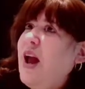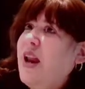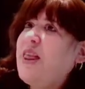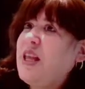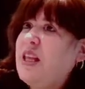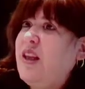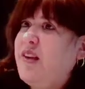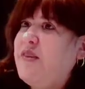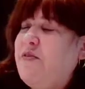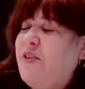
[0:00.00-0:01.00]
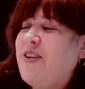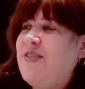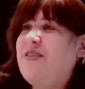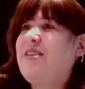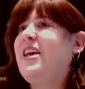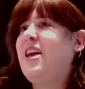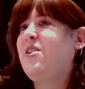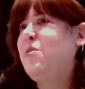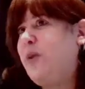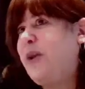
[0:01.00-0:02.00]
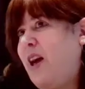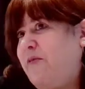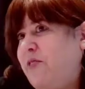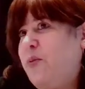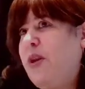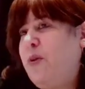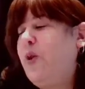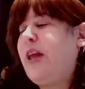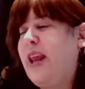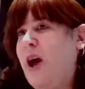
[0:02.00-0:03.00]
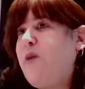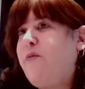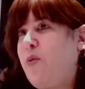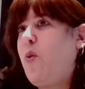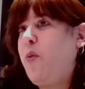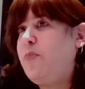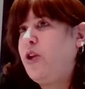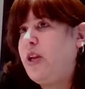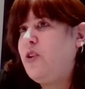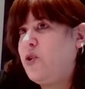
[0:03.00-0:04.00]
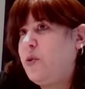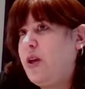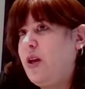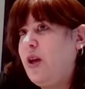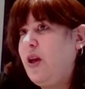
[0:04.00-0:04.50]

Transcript: And I think the lesson for us is, again, that we'll get out of it what we put into it.